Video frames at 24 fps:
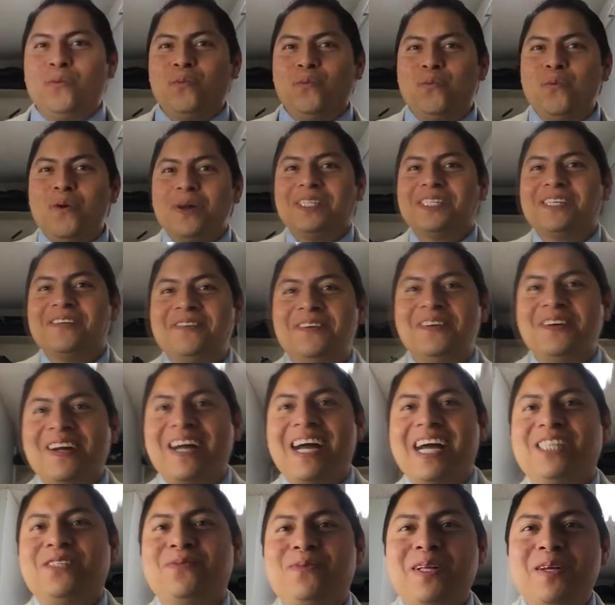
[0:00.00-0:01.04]
What's going on,
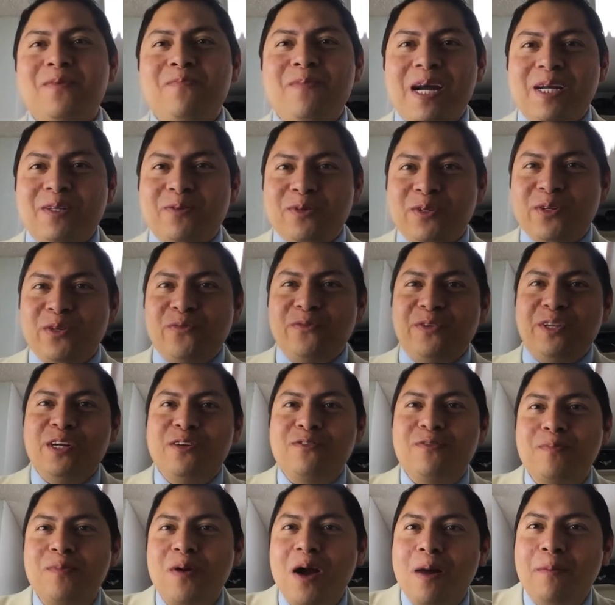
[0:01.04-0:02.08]
guys? Welcome back to another
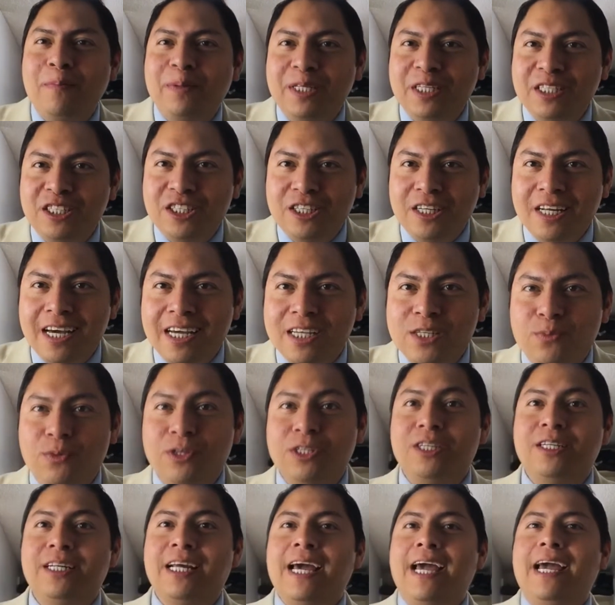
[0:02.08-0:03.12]
video from CompetitionX, where
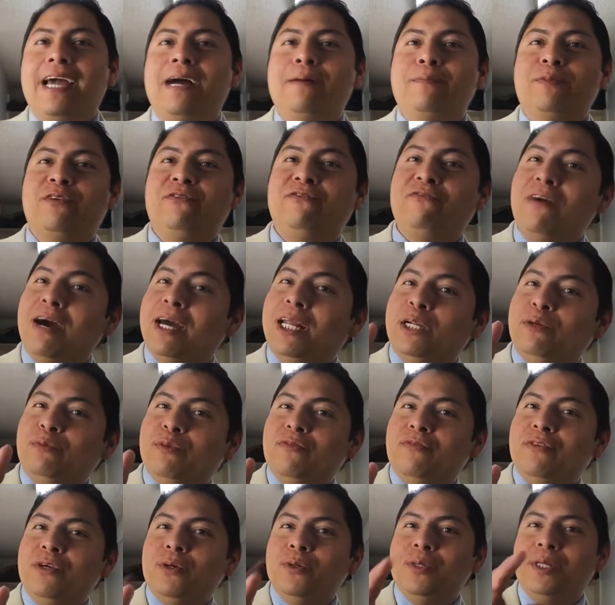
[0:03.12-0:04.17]
today I'm going to finally
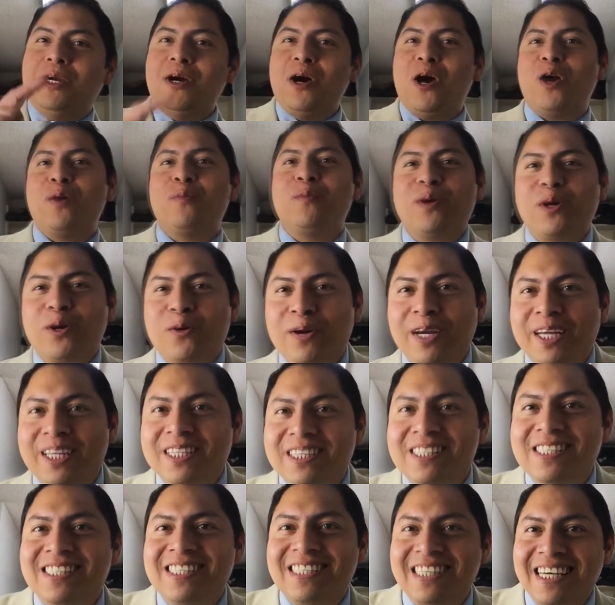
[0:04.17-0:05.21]
review the Arrma
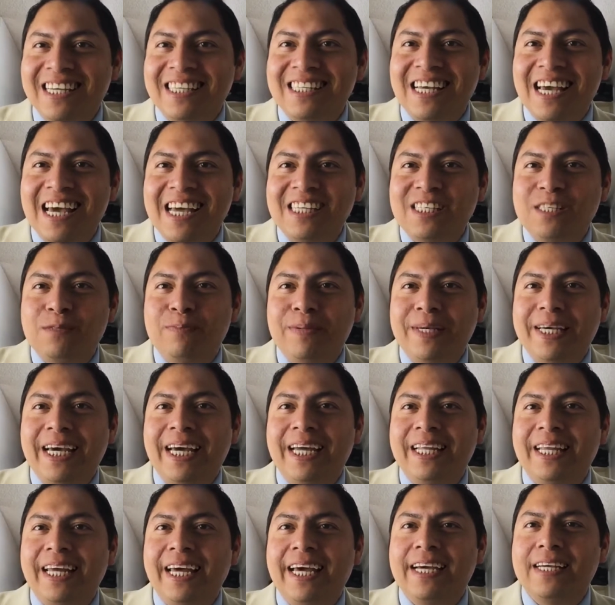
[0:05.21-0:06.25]
Kraton 6S
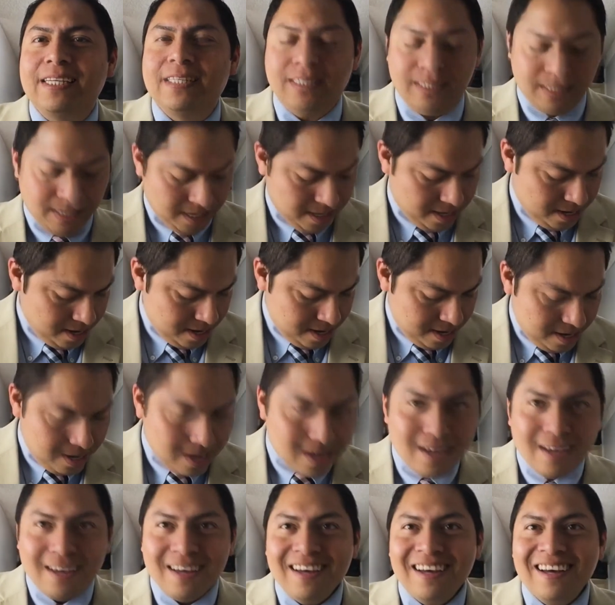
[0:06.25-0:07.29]
BLX.
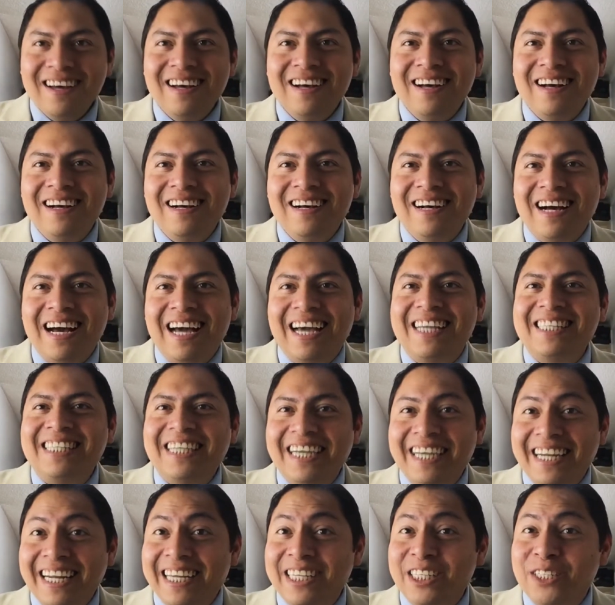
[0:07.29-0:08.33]
I guess I
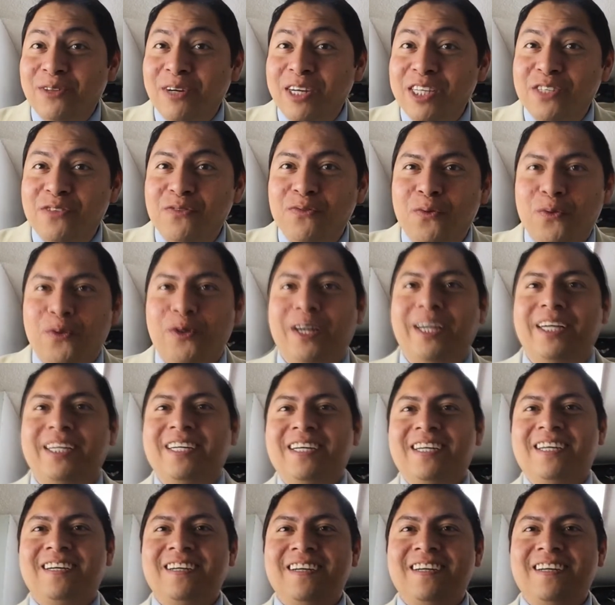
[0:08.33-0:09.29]
gotta get dressed for it.